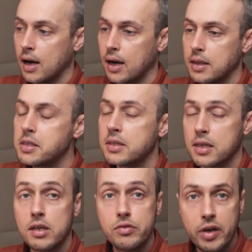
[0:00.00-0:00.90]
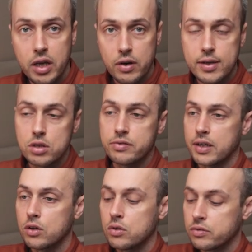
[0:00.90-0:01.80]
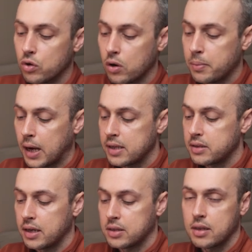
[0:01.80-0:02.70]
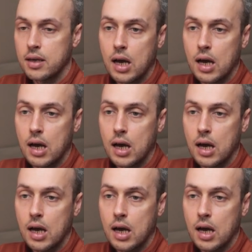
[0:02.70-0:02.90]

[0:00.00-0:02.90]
And this is a configuration file for PyTest.